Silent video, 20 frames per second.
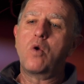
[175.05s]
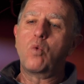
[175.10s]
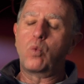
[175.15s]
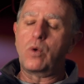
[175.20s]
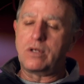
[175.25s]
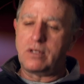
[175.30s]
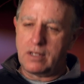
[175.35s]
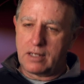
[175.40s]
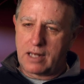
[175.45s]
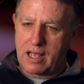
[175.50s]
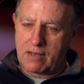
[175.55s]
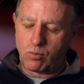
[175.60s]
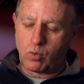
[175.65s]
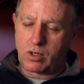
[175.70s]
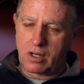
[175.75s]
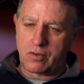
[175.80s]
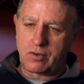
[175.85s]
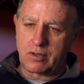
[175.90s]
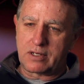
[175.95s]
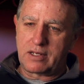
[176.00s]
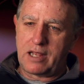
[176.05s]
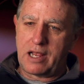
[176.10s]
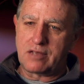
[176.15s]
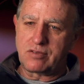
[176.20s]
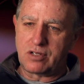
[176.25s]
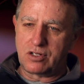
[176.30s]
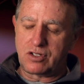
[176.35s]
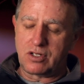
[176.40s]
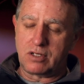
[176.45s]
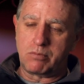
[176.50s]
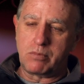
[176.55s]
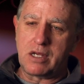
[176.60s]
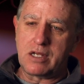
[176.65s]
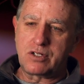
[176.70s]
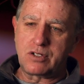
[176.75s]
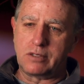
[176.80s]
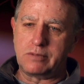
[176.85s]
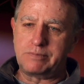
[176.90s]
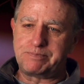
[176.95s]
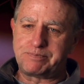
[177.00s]
We did have one other case I should
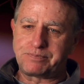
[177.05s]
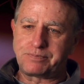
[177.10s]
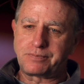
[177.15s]
mention